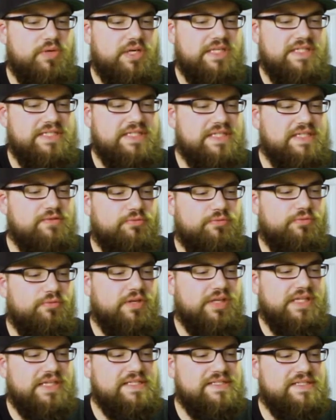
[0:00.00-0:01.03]
but it didn't
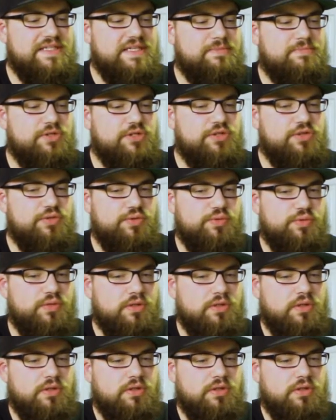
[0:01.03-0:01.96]
really seem to